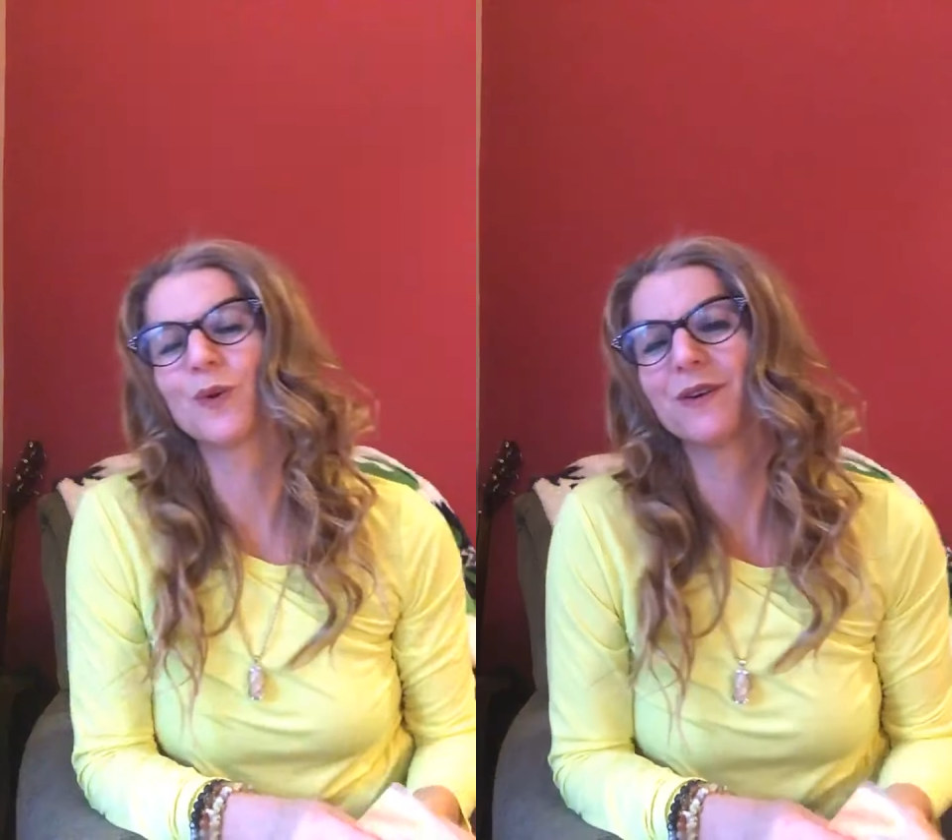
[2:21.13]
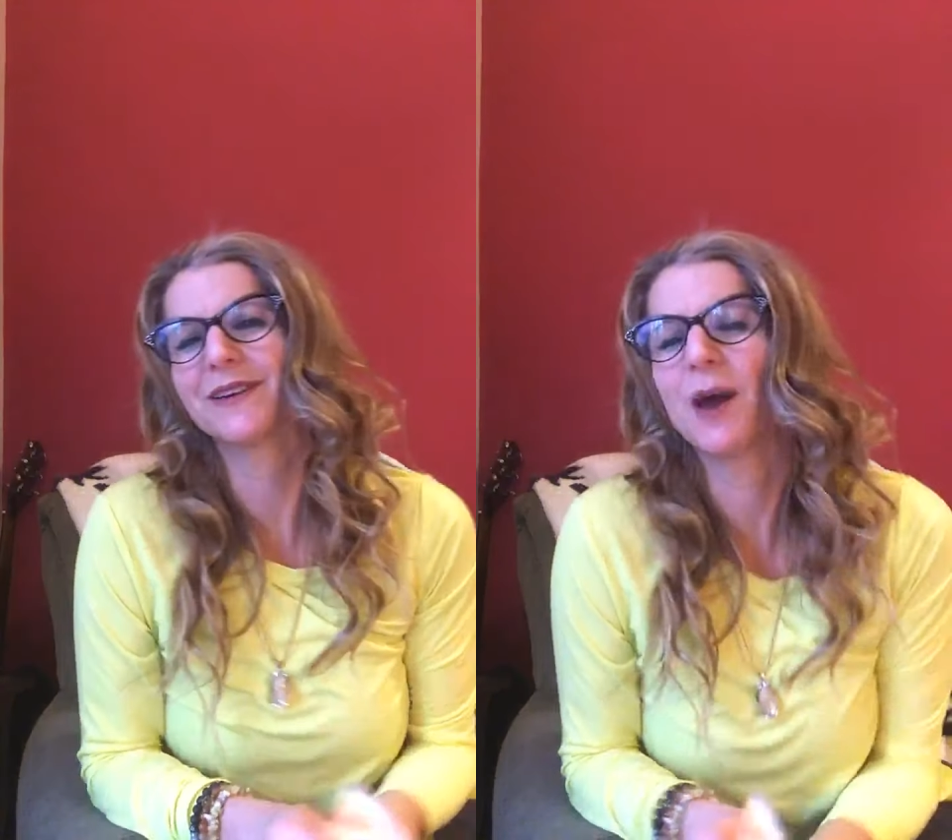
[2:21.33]

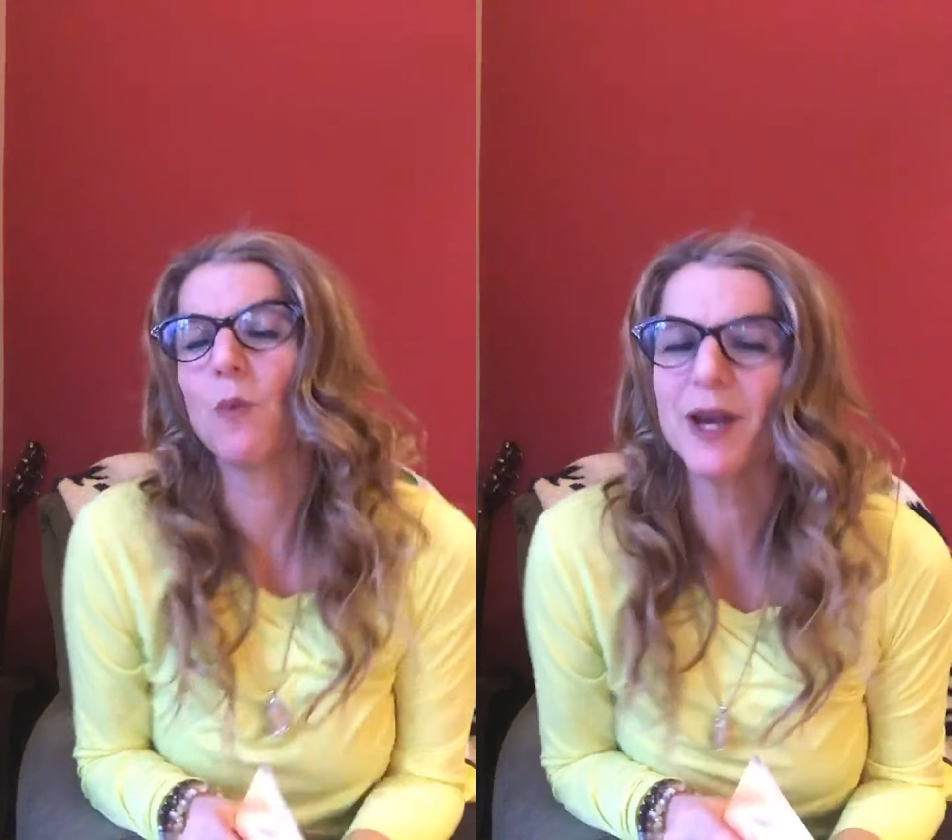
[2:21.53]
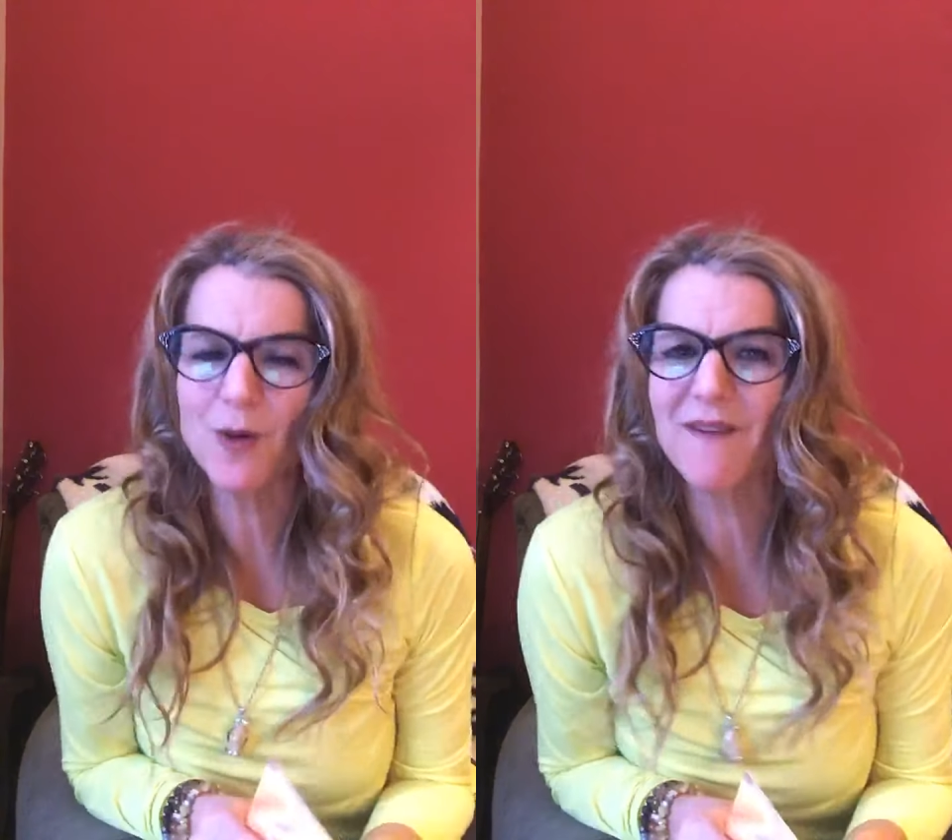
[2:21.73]
now
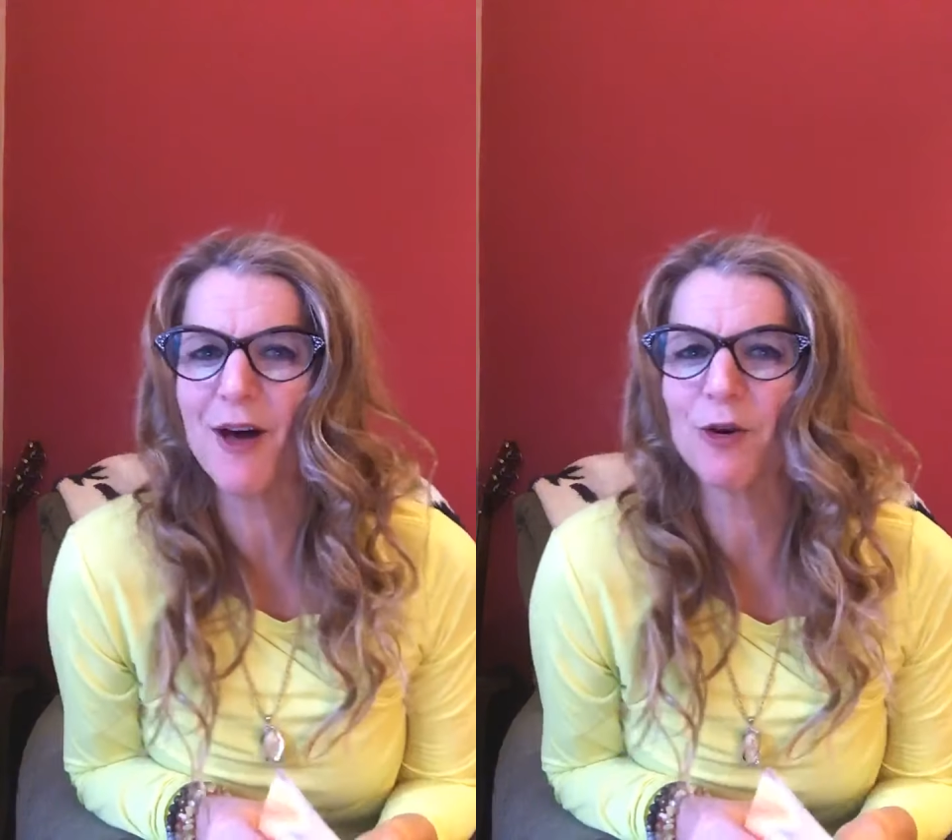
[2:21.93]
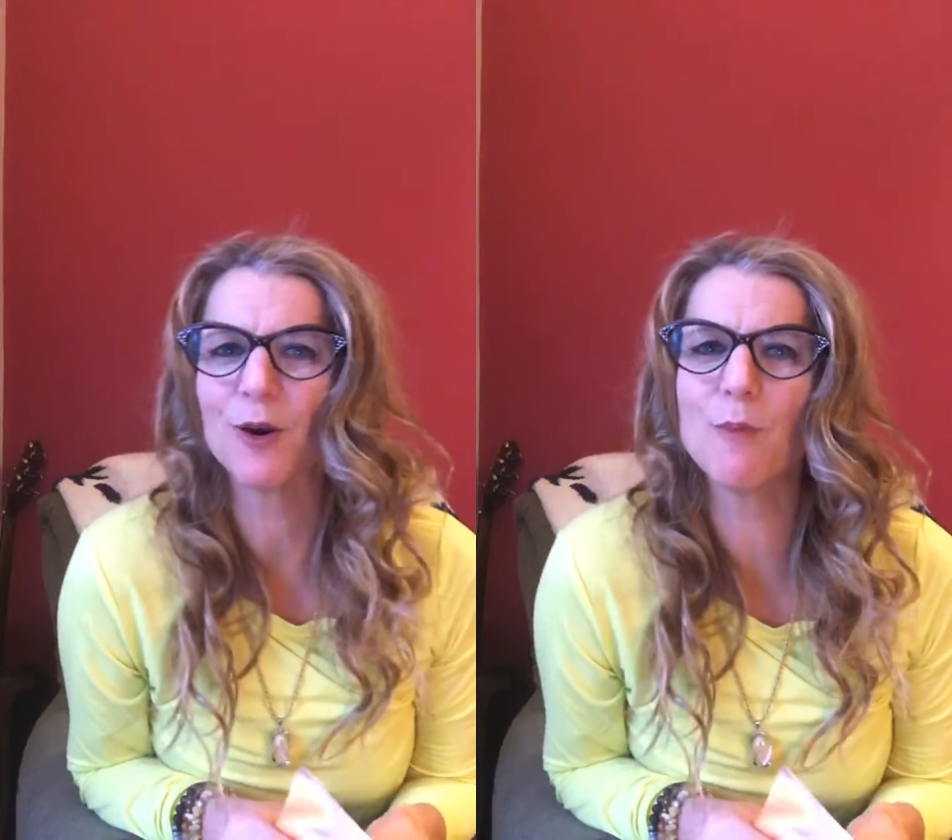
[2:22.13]
when you have
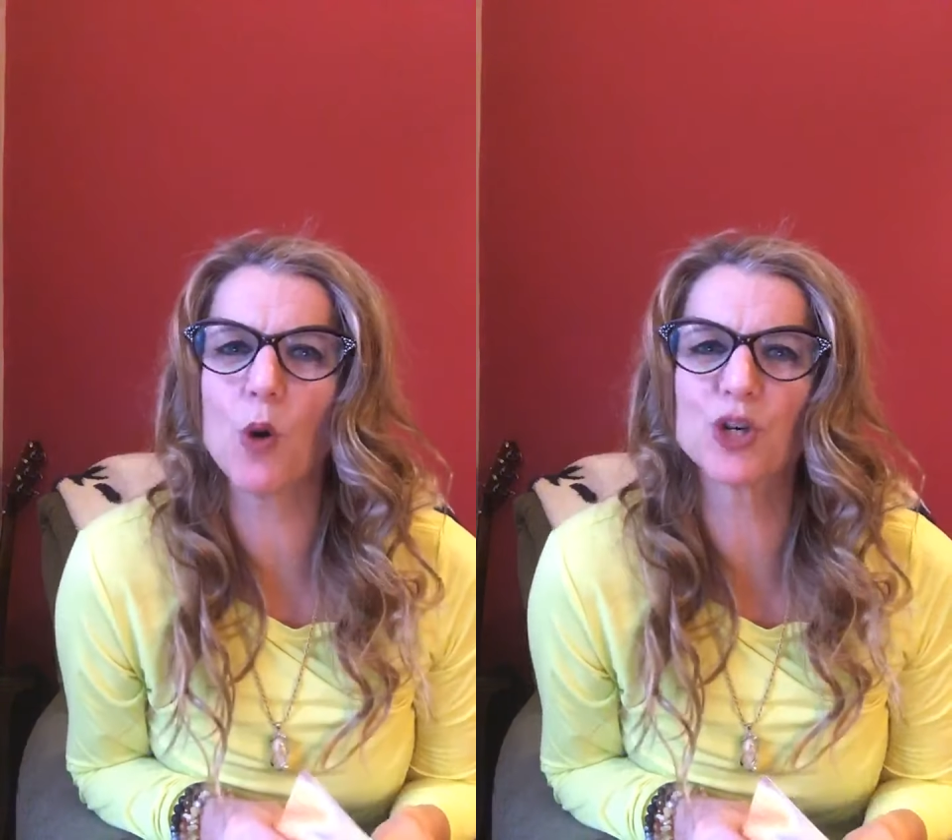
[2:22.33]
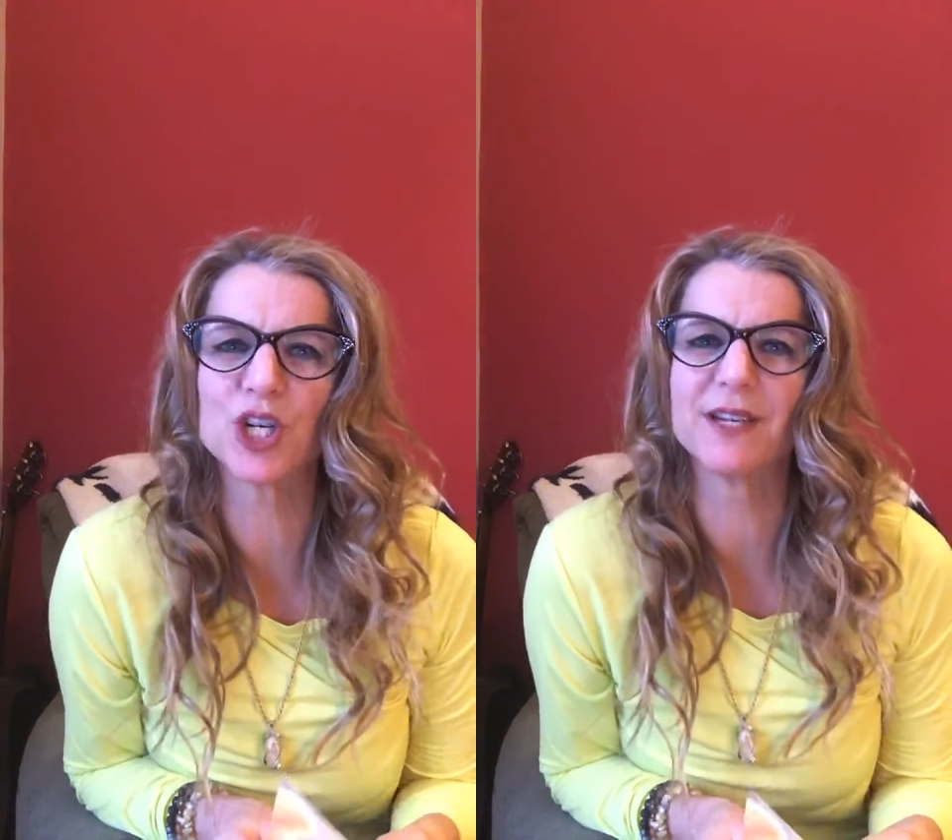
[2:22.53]
other
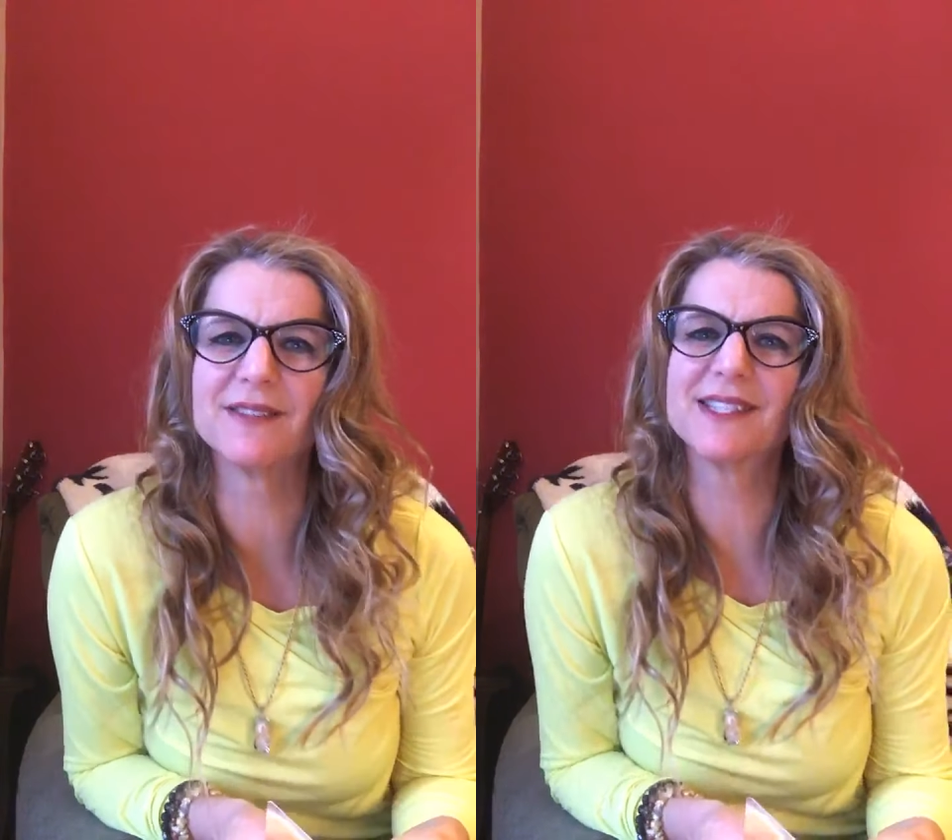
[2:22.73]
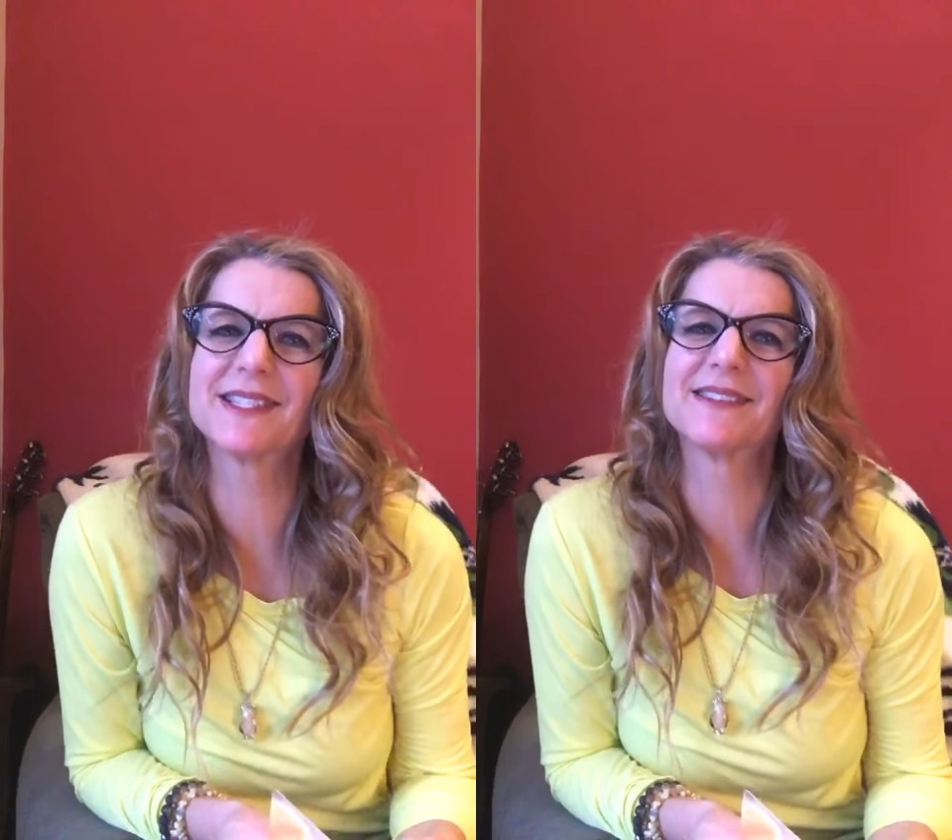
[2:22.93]

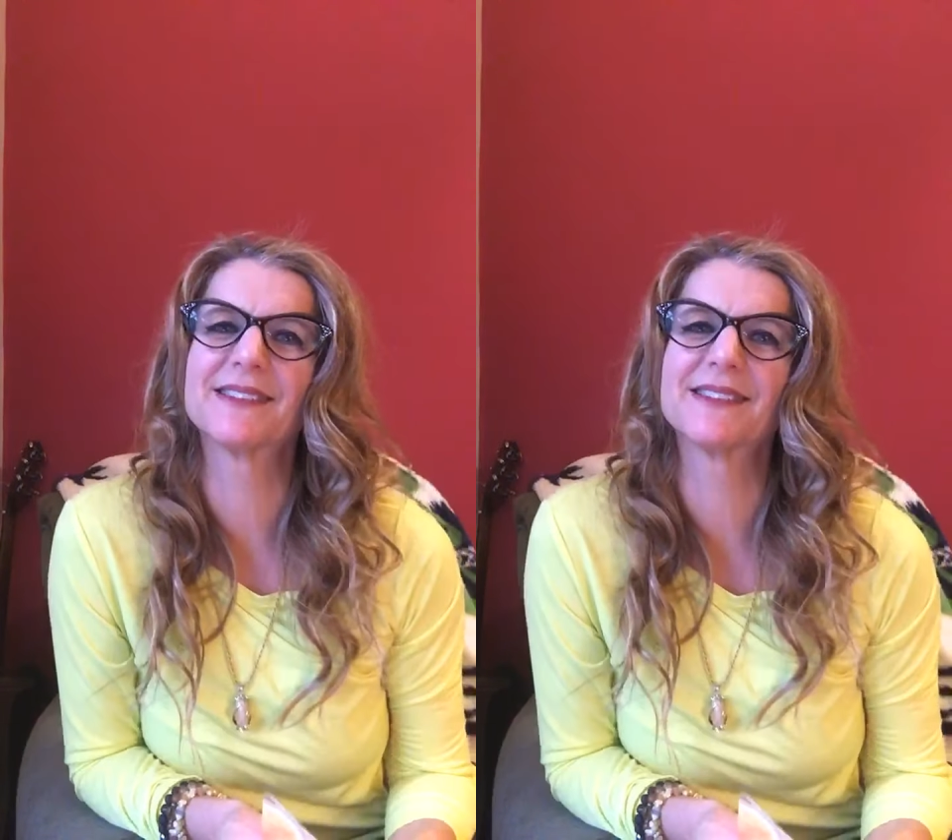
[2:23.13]
emotions,